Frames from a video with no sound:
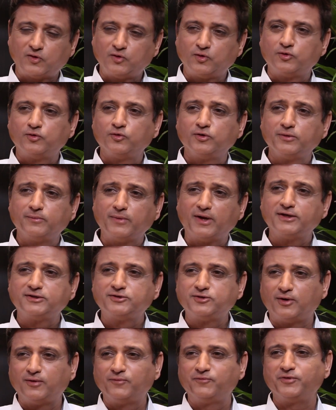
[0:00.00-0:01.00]
You're doing my
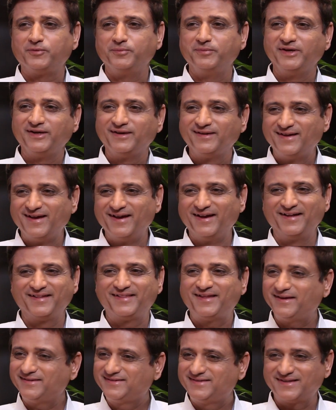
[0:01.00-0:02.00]
job for me.
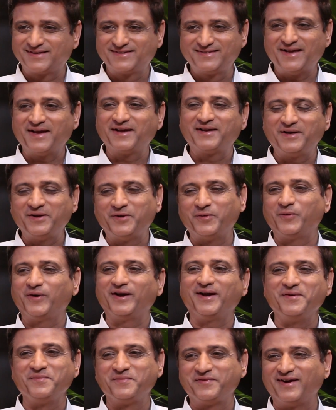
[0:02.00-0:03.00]
That's exactly
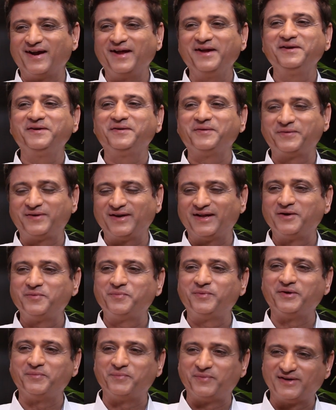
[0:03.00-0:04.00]
what I'm trying to tell
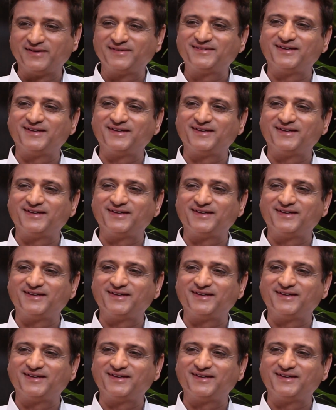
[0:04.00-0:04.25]
people